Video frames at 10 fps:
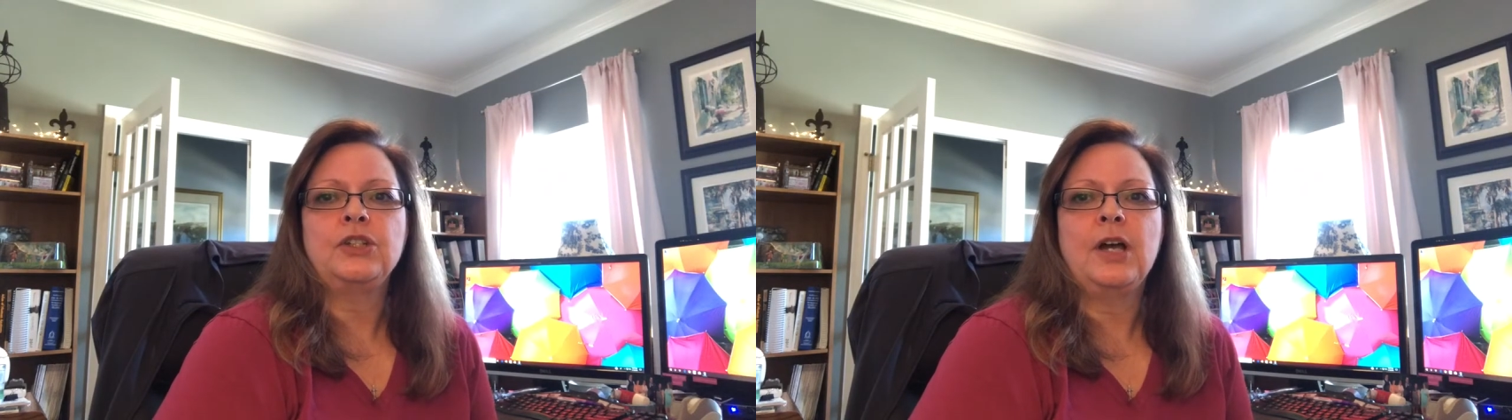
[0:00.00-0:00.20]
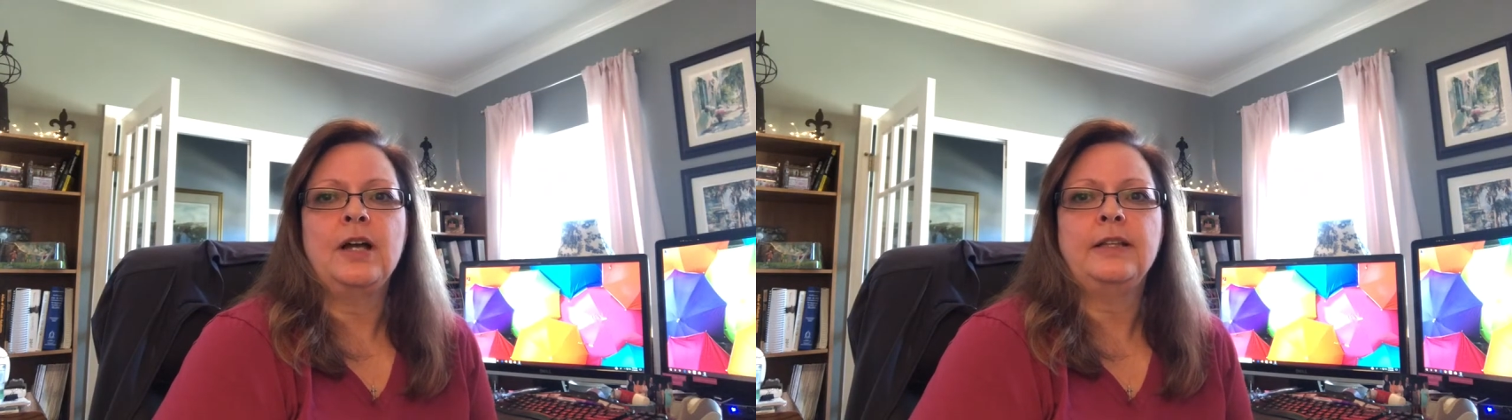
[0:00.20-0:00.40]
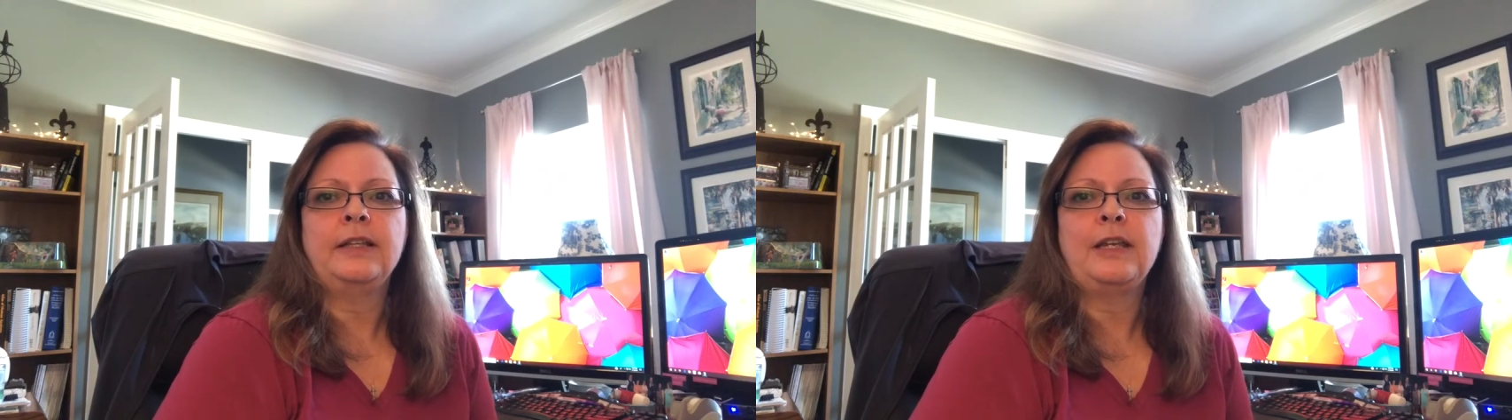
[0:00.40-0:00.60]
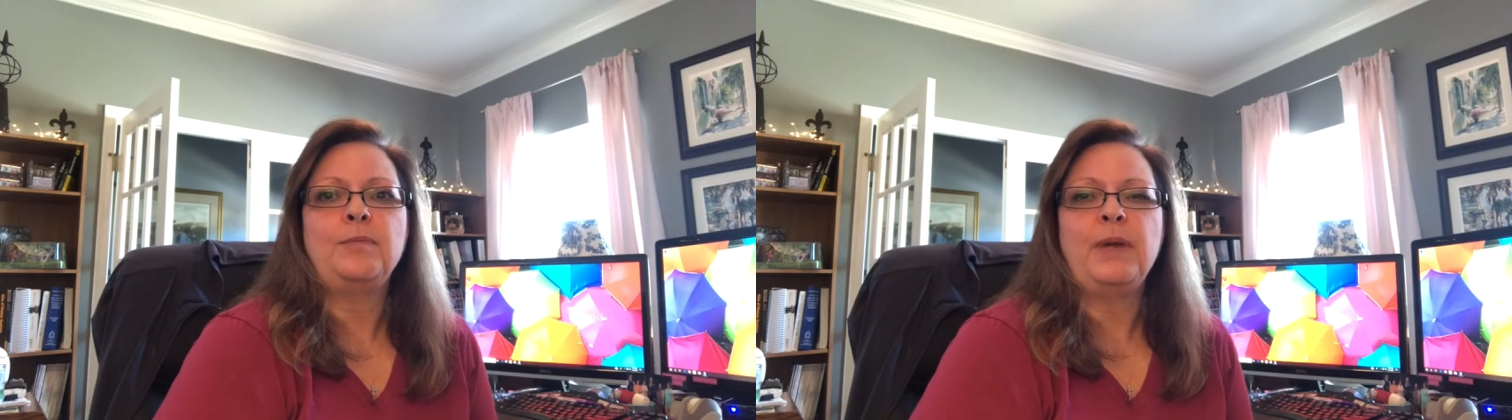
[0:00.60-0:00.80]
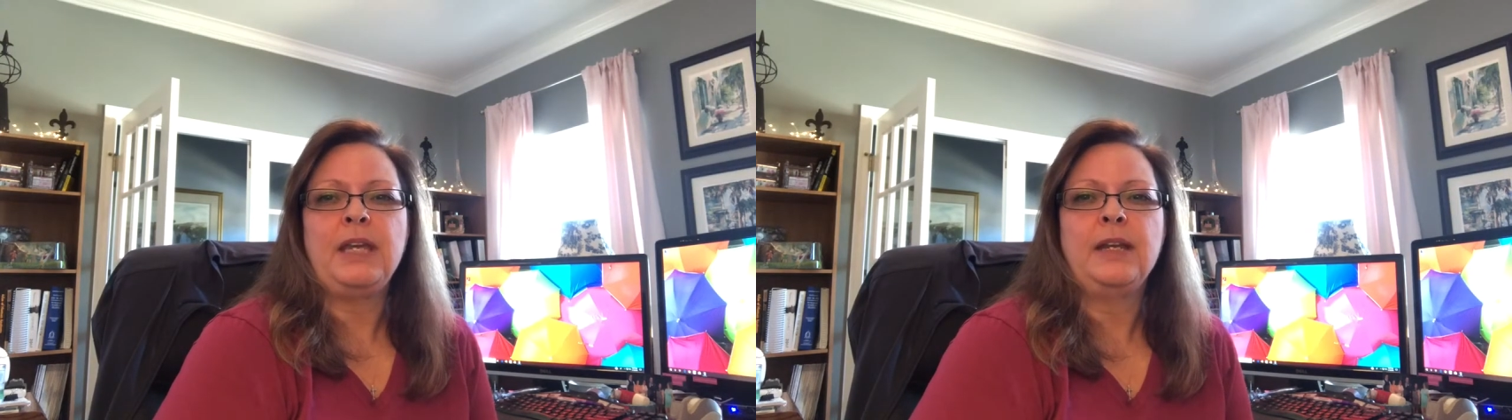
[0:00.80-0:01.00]
chocolatey
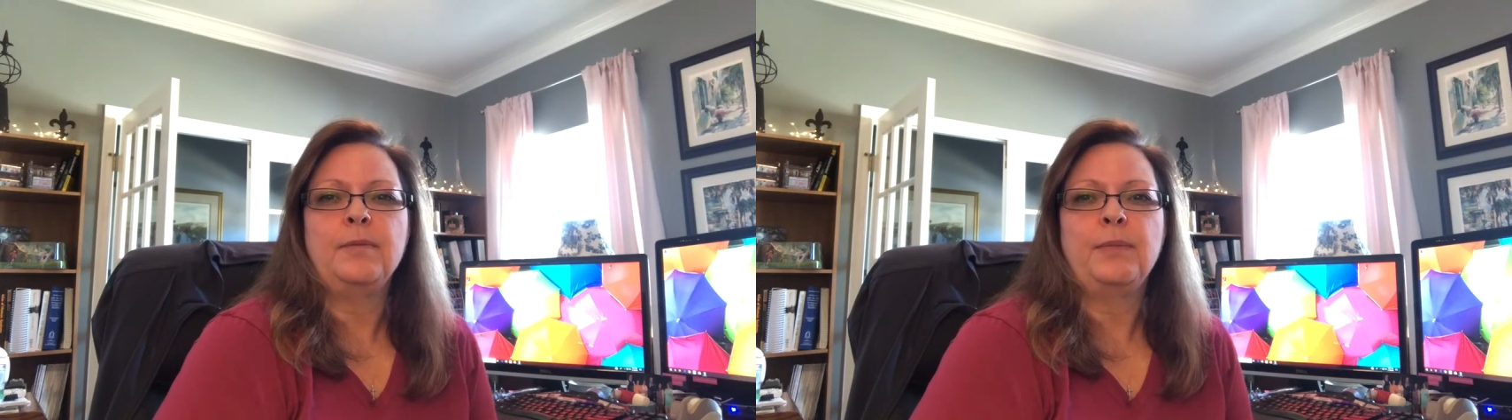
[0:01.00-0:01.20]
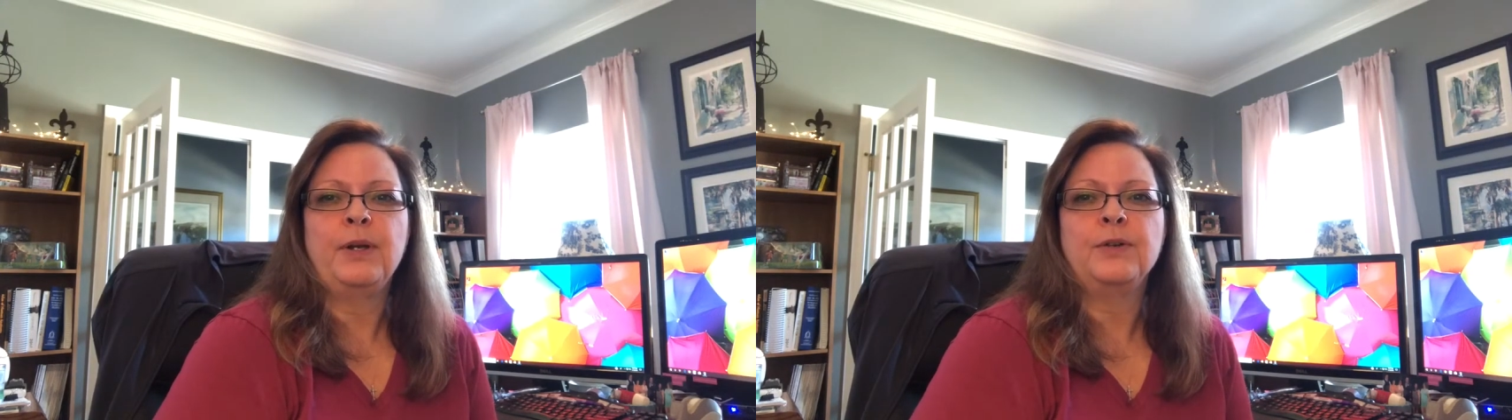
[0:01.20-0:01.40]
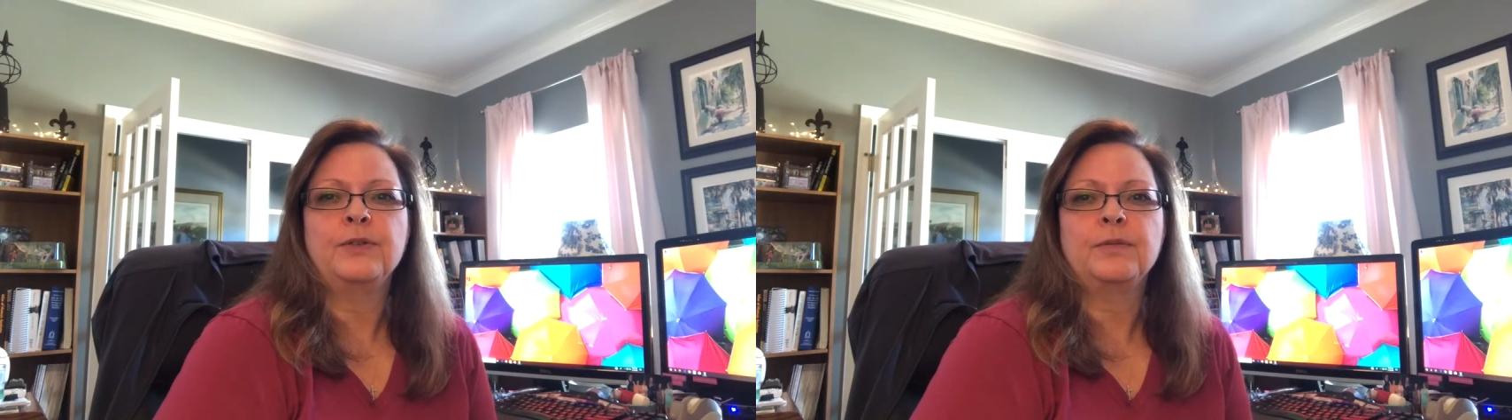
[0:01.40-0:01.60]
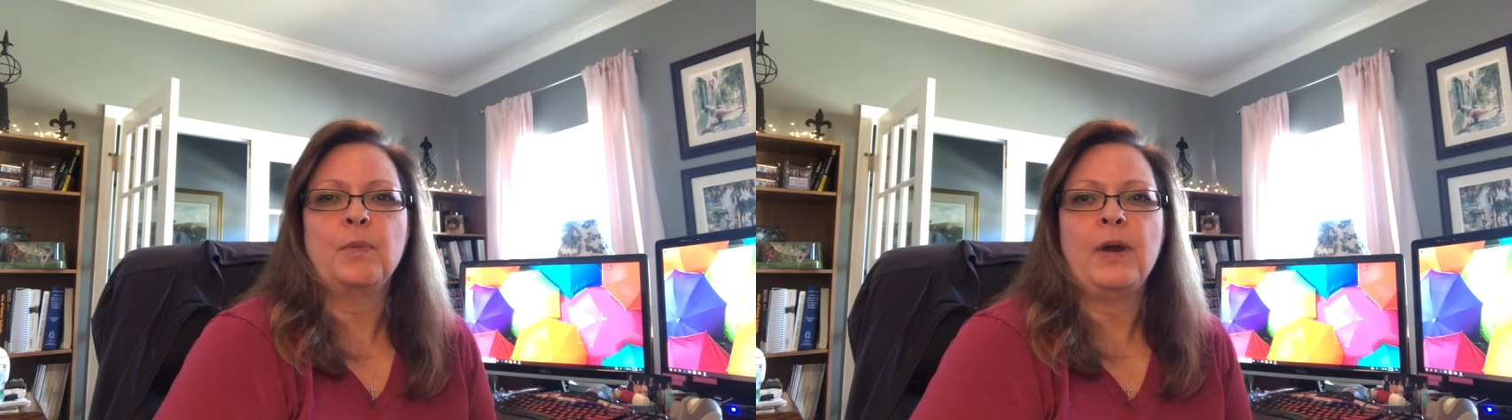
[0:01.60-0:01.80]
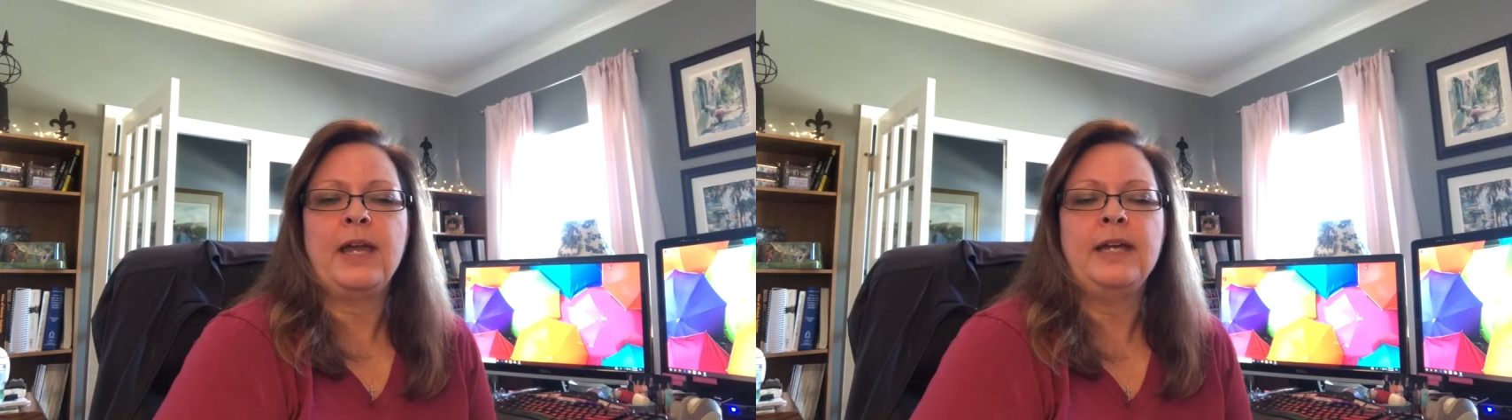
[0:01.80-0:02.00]
peanut butter
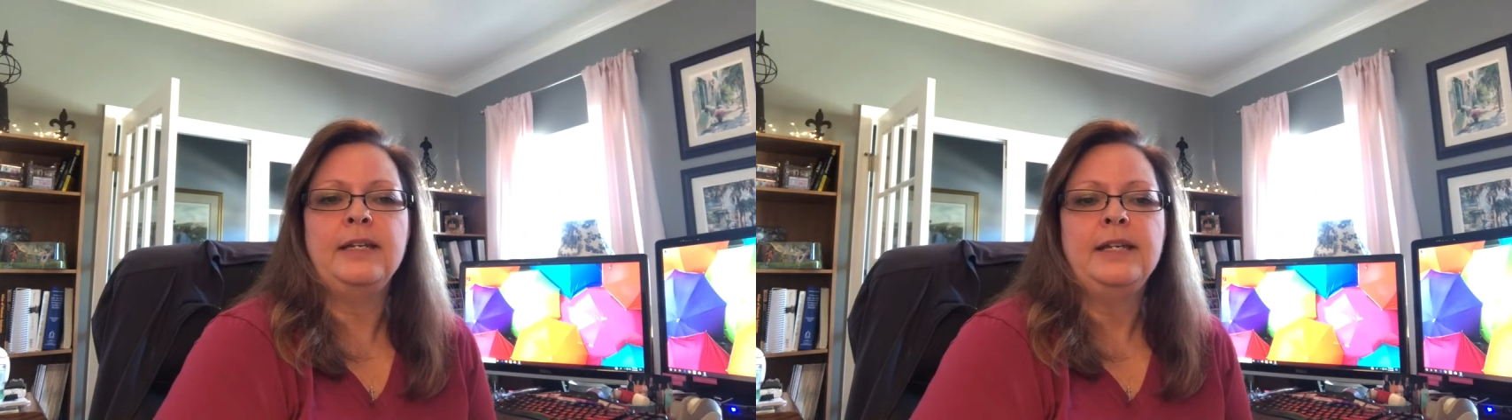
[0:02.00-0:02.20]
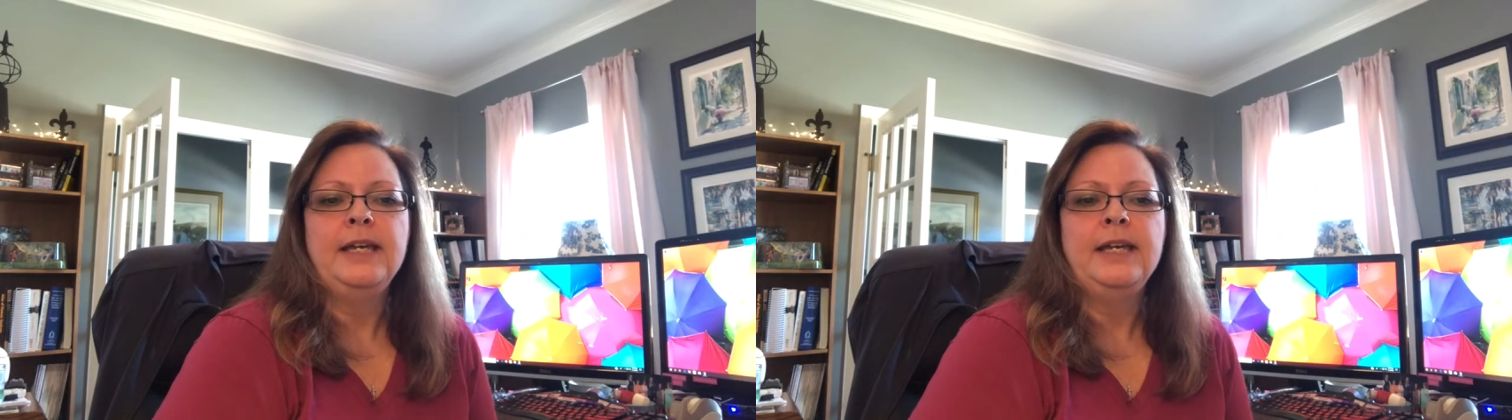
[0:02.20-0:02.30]
spread